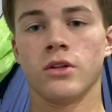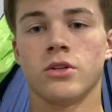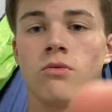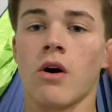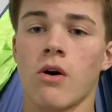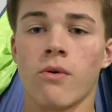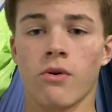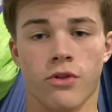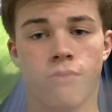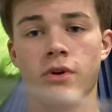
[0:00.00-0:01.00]
2-0
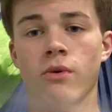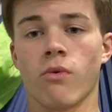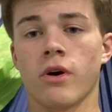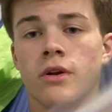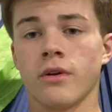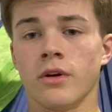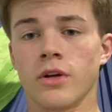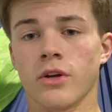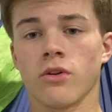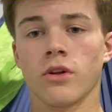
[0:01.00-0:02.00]
or 3-1,
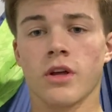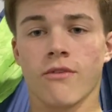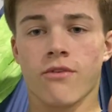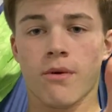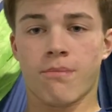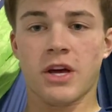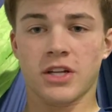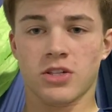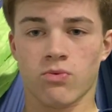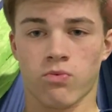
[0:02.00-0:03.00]
you're looking for a
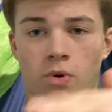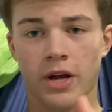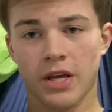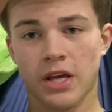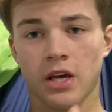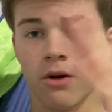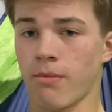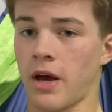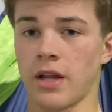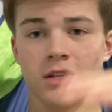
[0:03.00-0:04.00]
pitch right here,
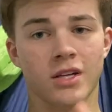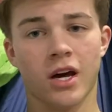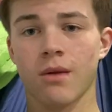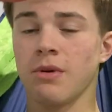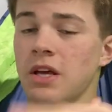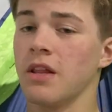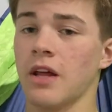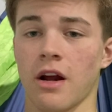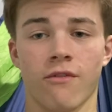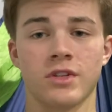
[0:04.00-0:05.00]
man. It's got to be in
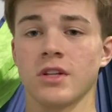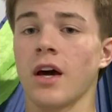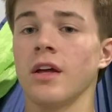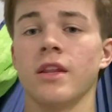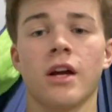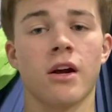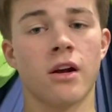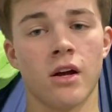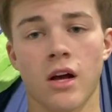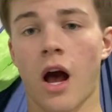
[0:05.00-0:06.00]
there. If it's not in there,
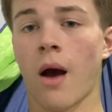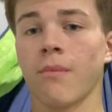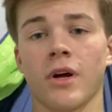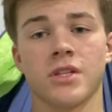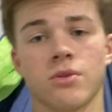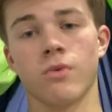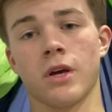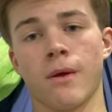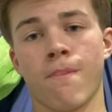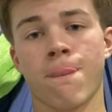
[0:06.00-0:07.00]
I'm not
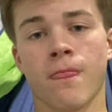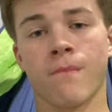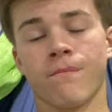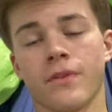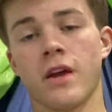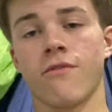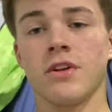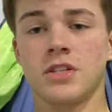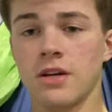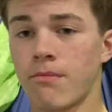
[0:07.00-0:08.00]
swinging. If
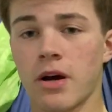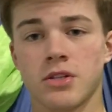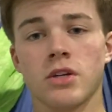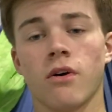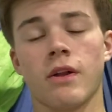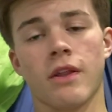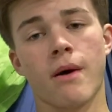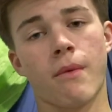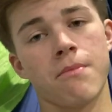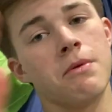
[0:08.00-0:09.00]
it's in my zone, now
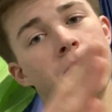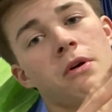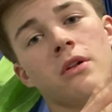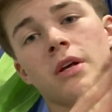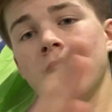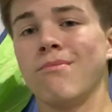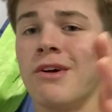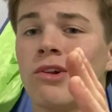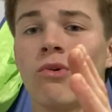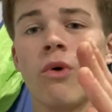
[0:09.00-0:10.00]
that might be middle in,
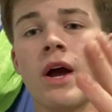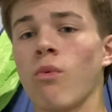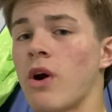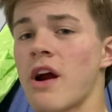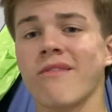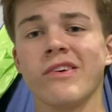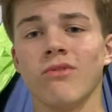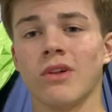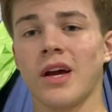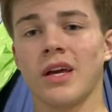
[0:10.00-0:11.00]
middle away, wherever you
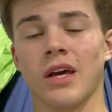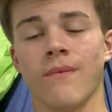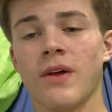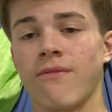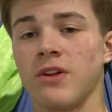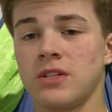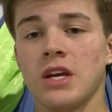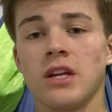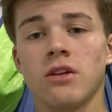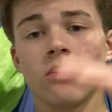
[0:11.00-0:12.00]
like it. If it's
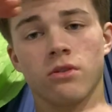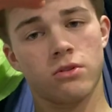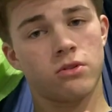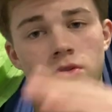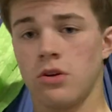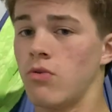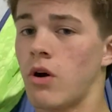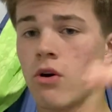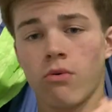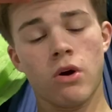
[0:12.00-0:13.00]
in your
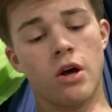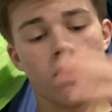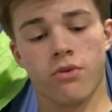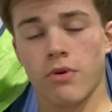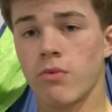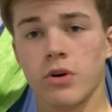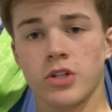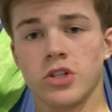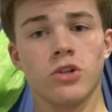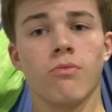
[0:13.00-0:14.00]
2-0,
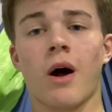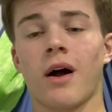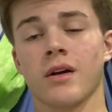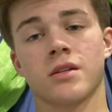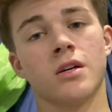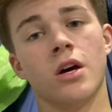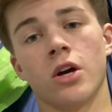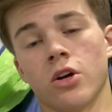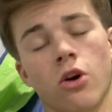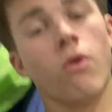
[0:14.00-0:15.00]
3-1 shoebox,
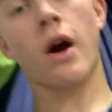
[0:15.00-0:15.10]
go